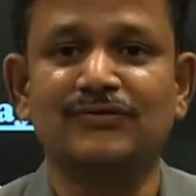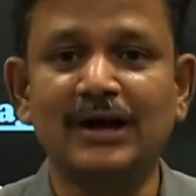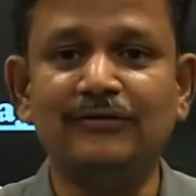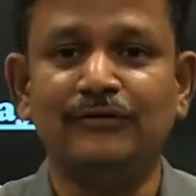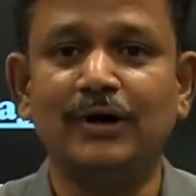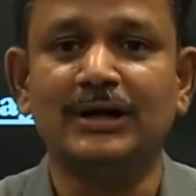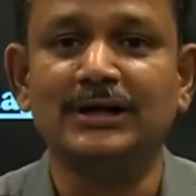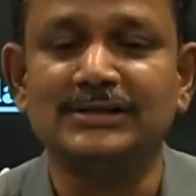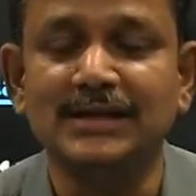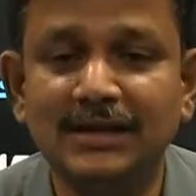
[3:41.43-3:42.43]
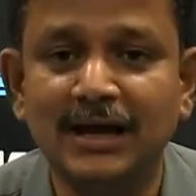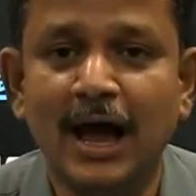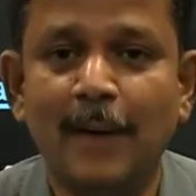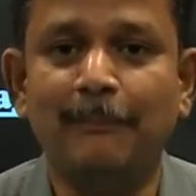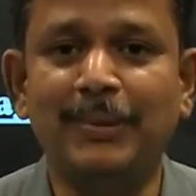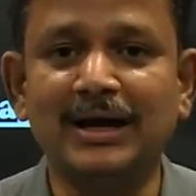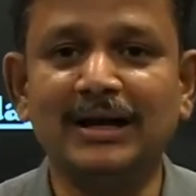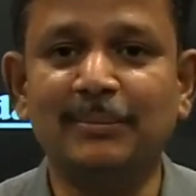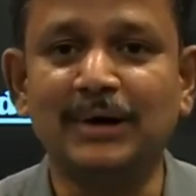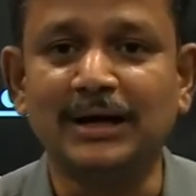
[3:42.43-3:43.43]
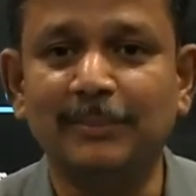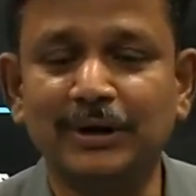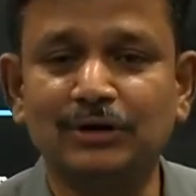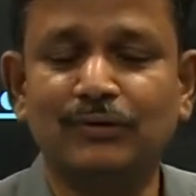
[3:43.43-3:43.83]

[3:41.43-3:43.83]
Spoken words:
540 is a bigger number compared